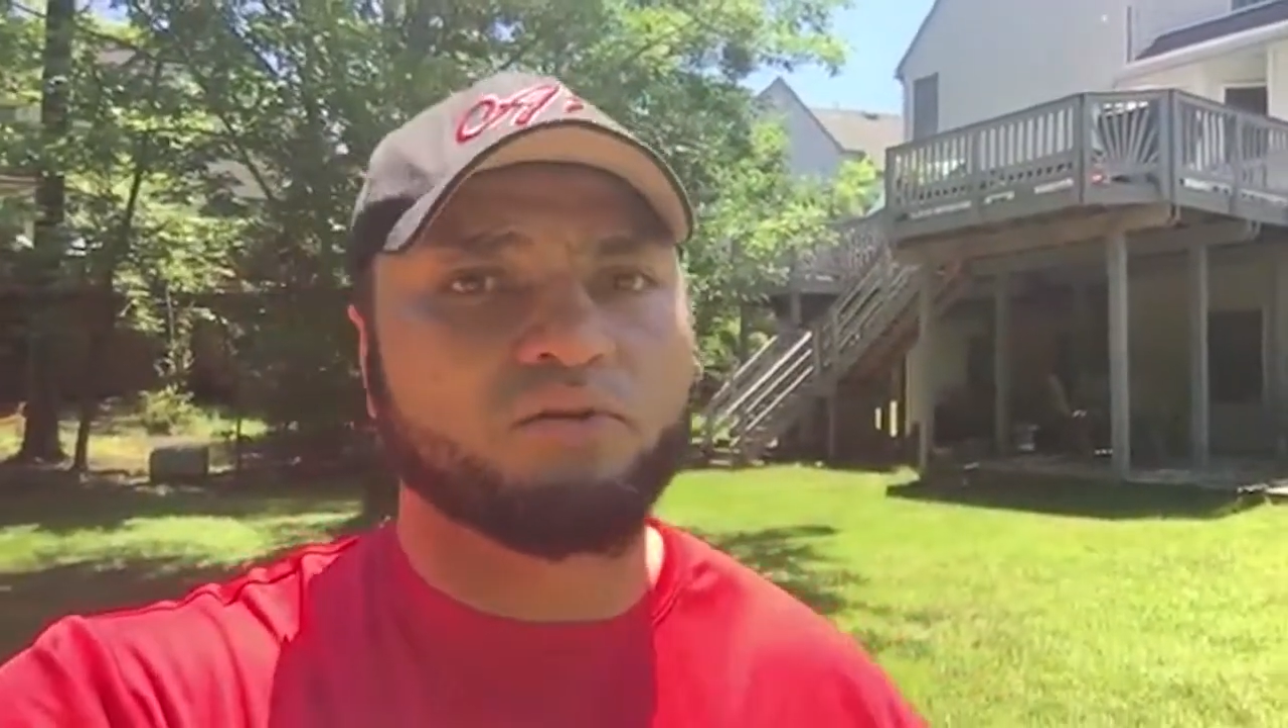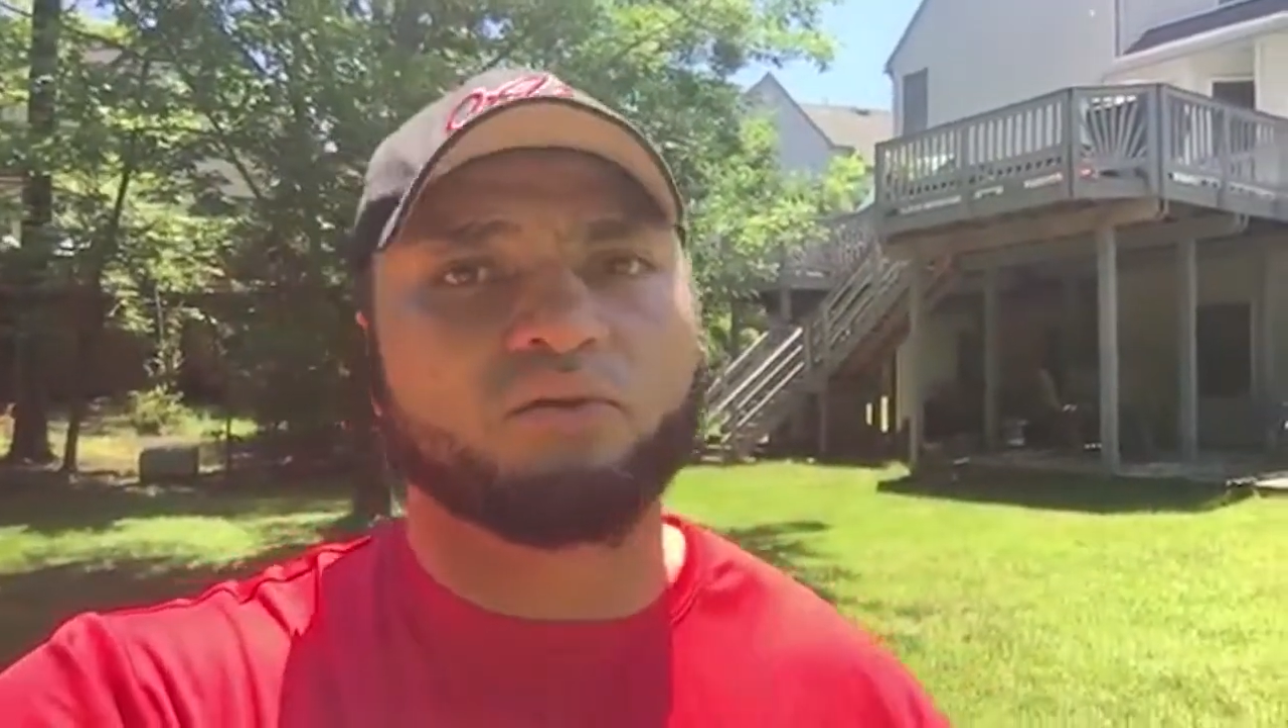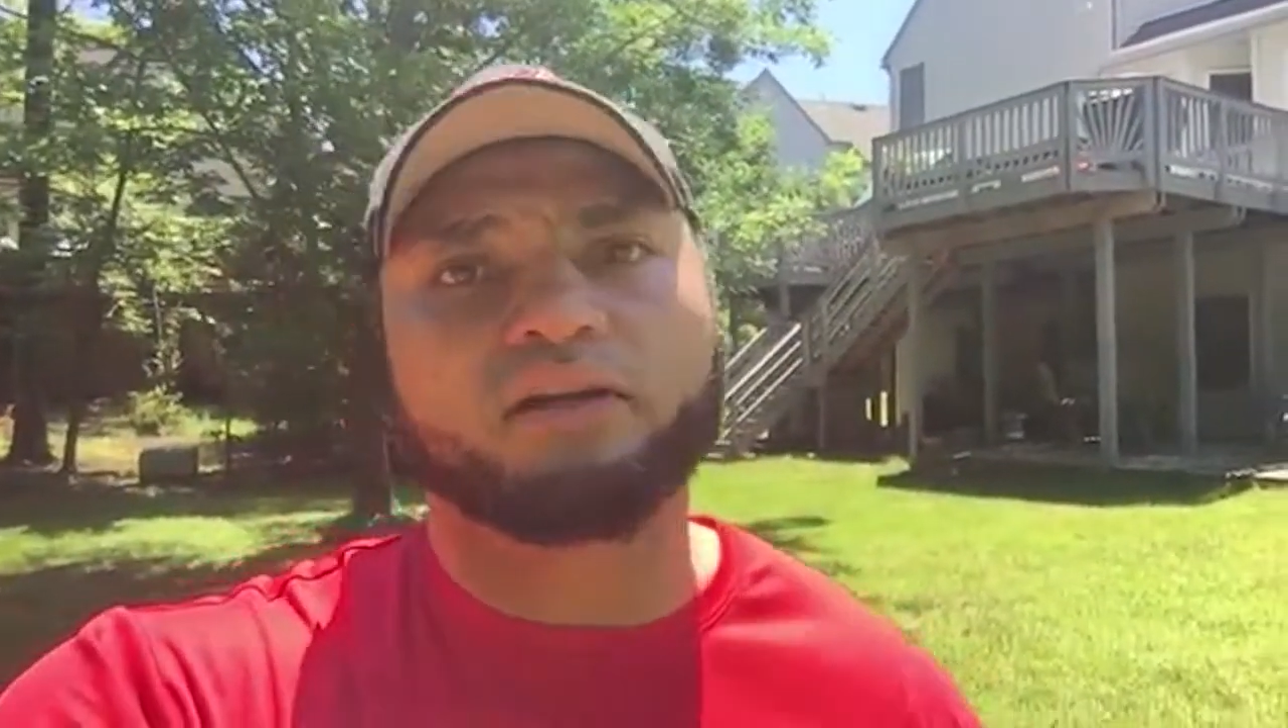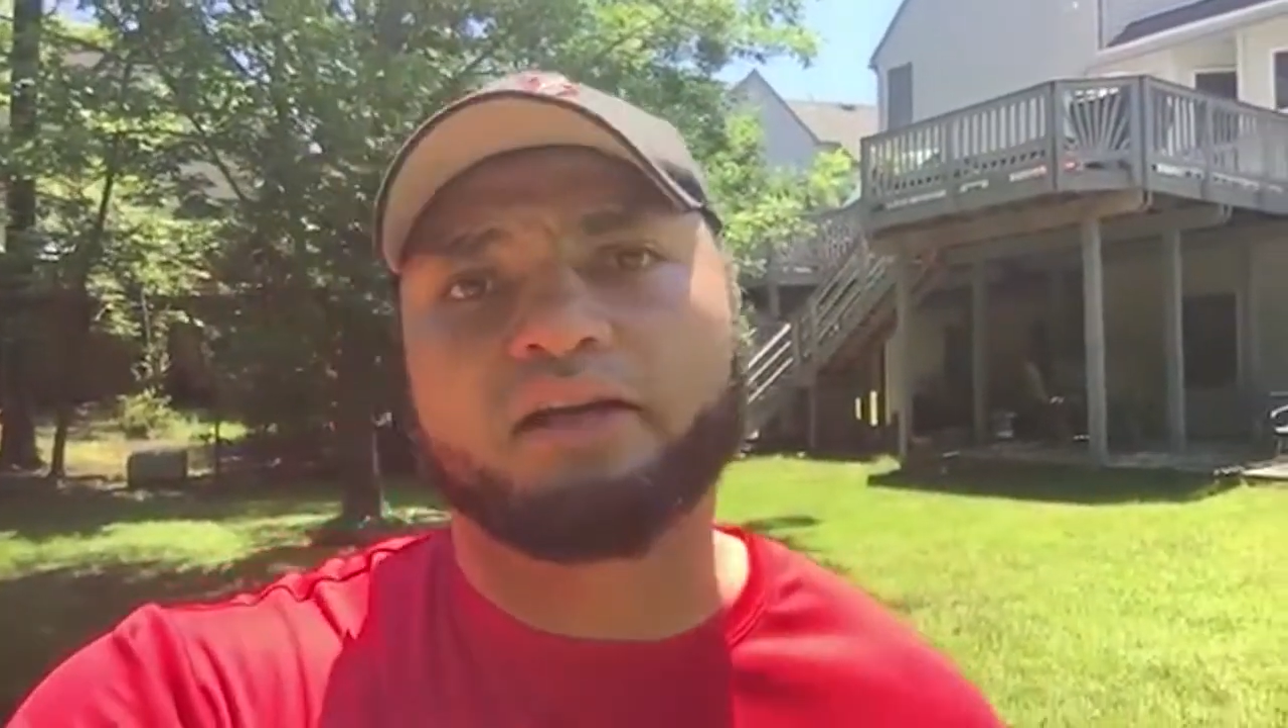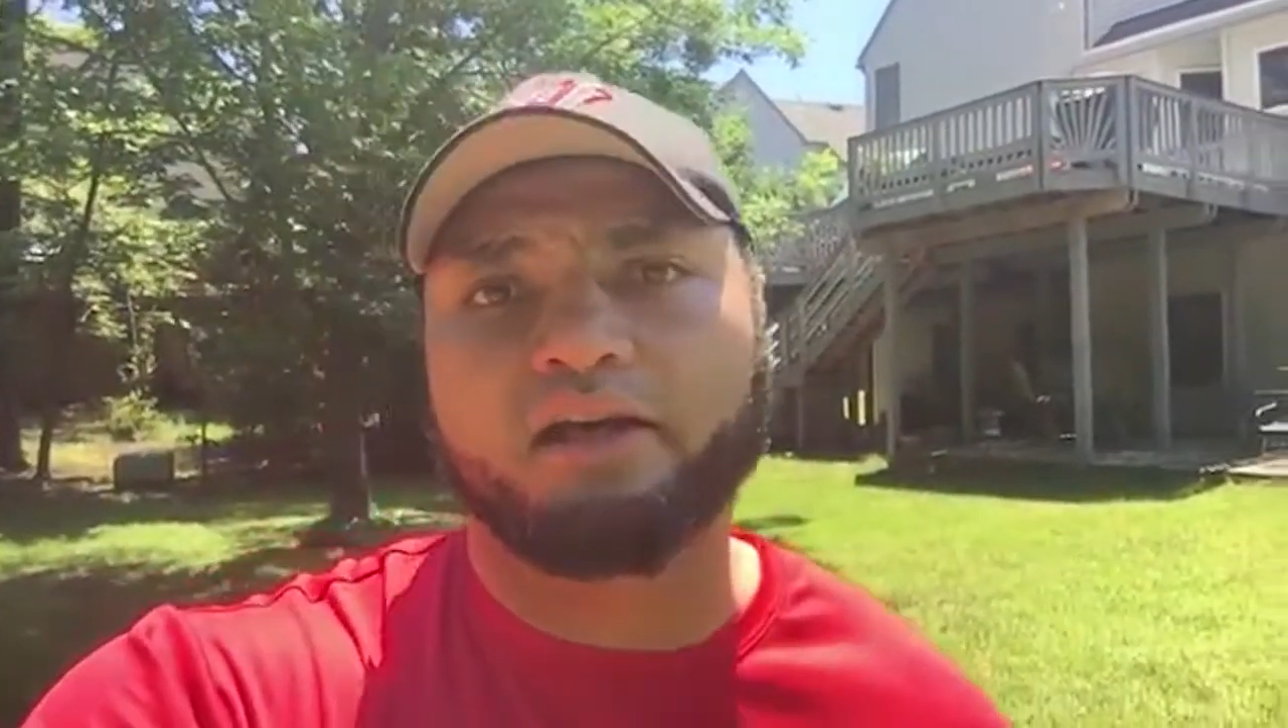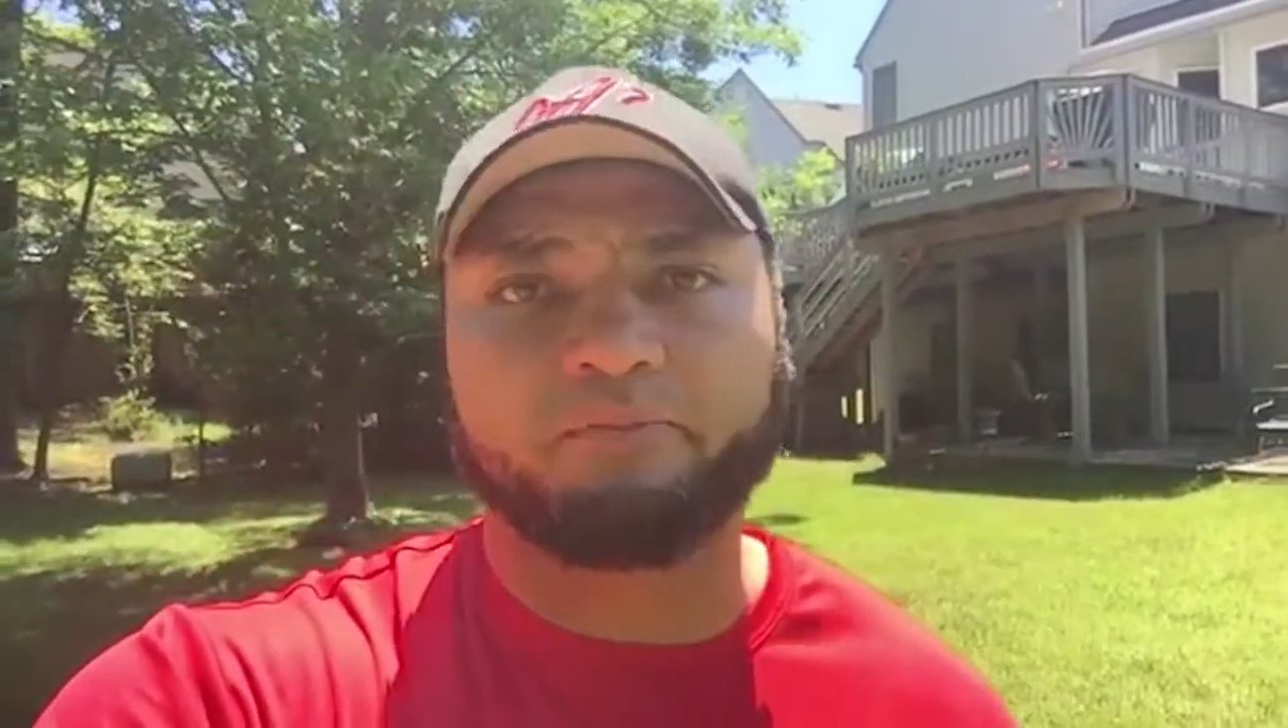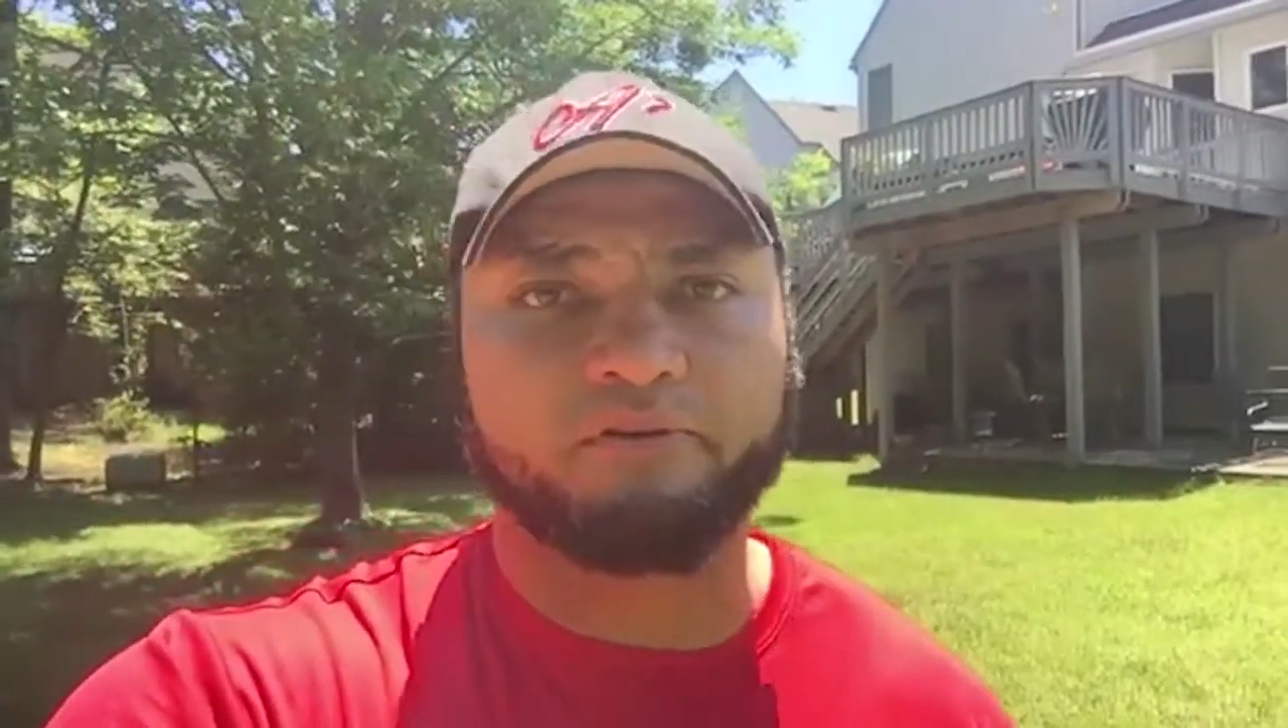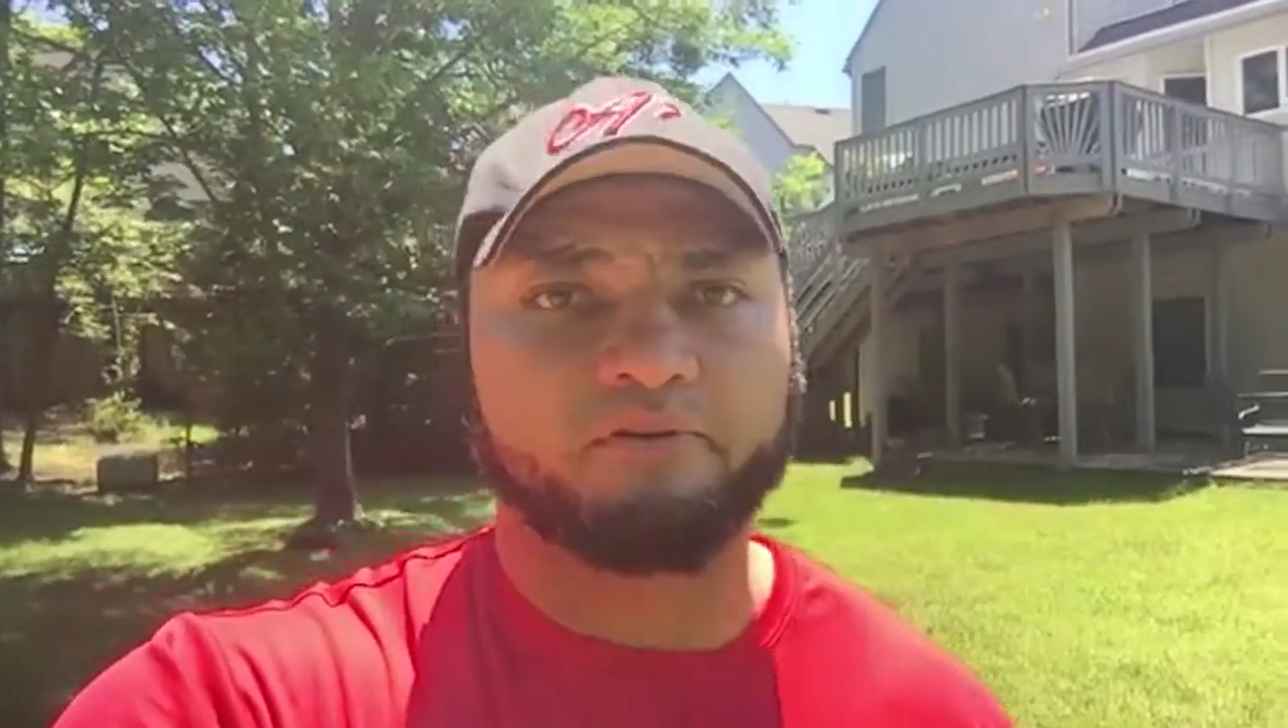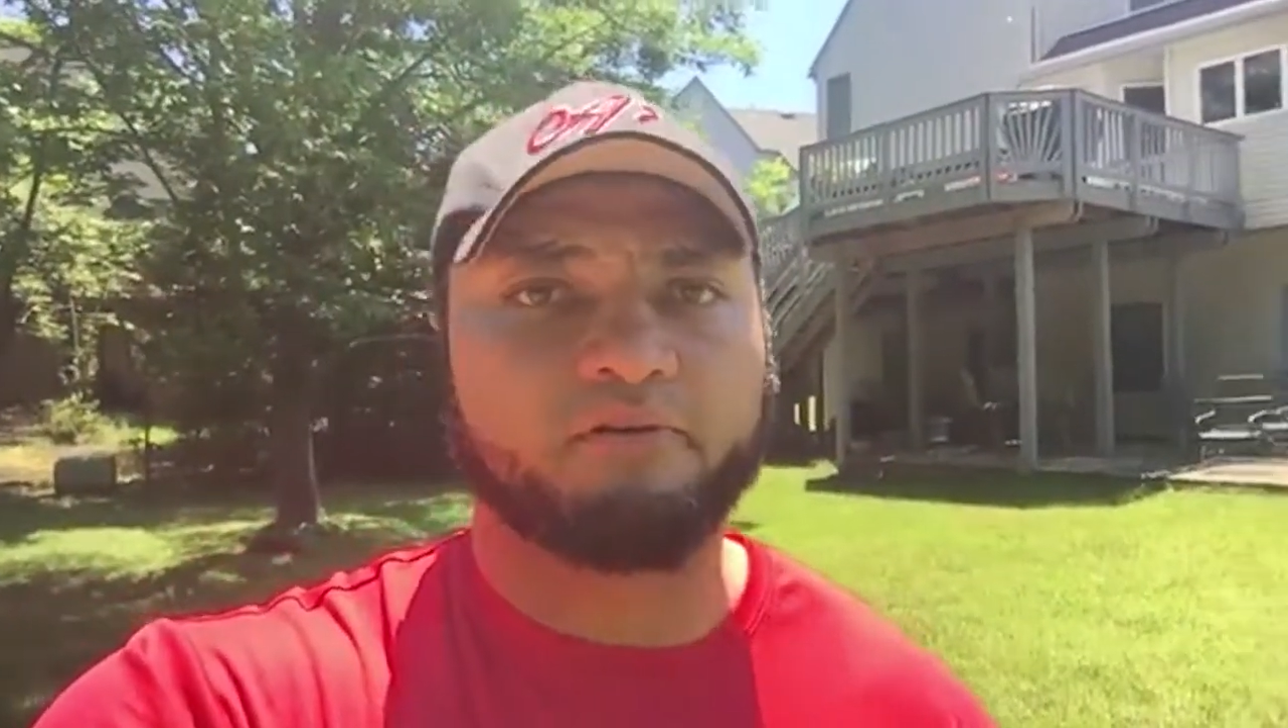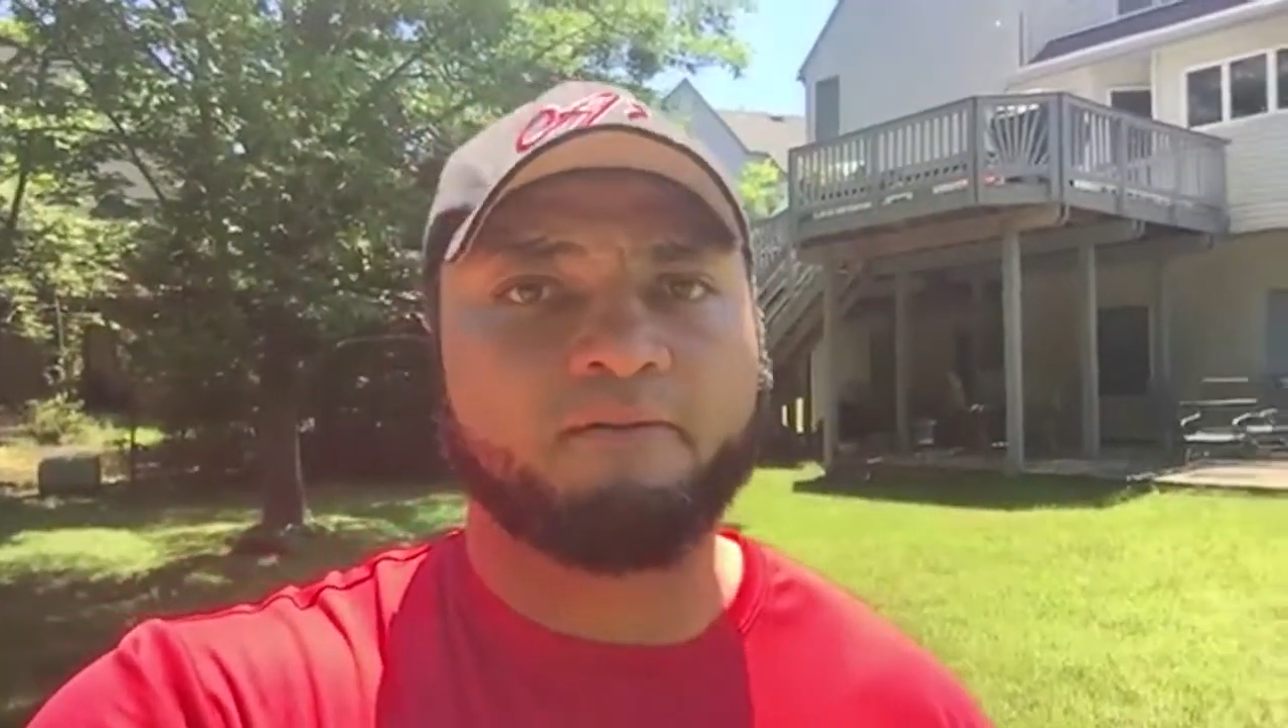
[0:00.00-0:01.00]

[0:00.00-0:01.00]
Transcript: to you on a camera.